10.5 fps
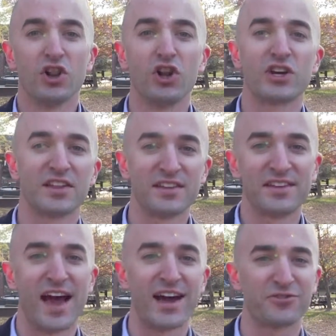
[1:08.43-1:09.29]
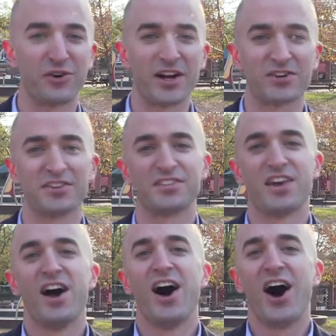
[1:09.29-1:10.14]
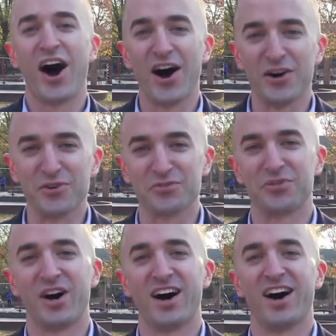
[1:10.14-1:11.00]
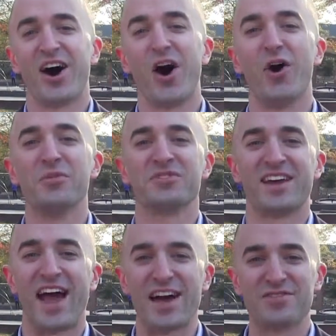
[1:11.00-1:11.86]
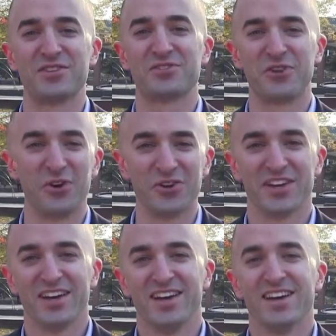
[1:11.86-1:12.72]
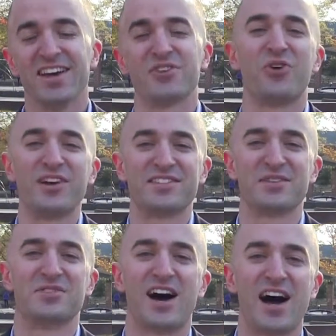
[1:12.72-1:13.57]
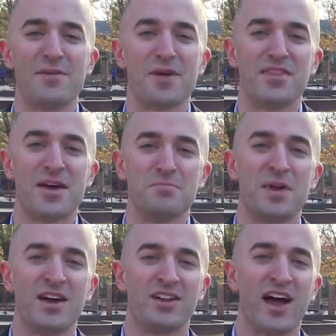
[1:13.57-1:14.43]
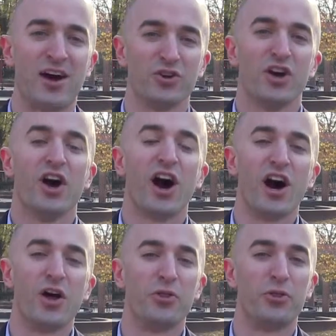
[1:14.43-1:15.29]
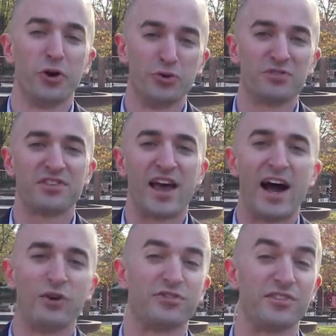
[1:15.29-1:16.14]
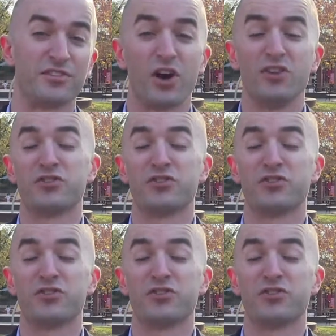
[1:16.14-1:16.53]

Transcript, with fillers: look at the tax records of uh, homes that haven't sold in quite some time and then mail out uh, those houses.